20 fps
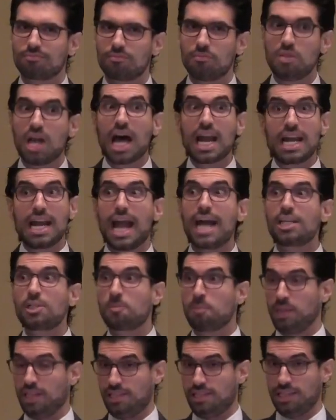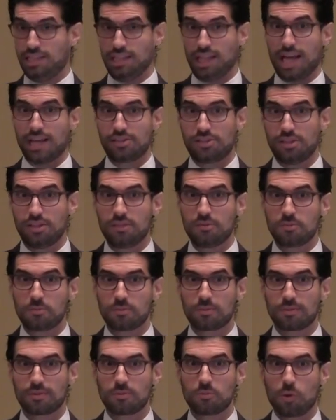Not an explicit
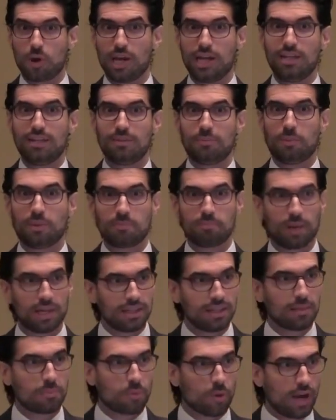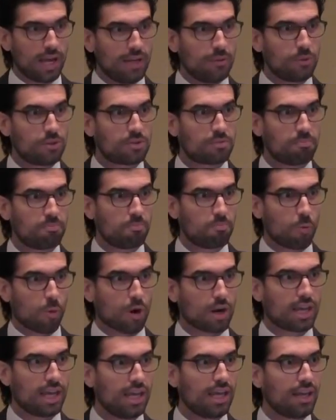lesson, right? But my little brain was
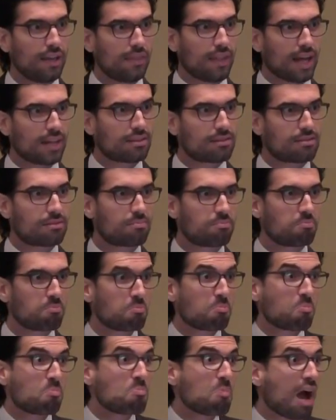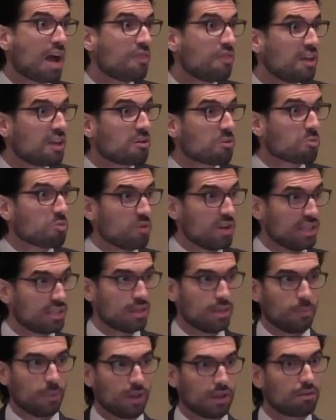working, and that's, I think, a
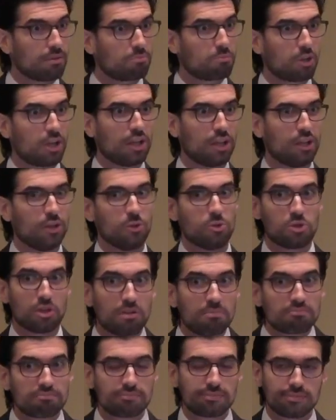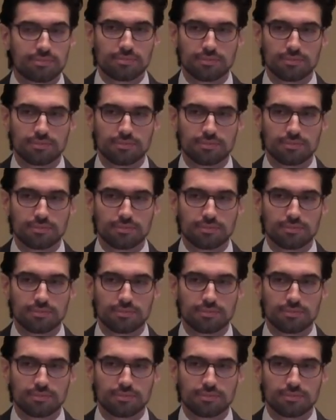reasonable conclusion.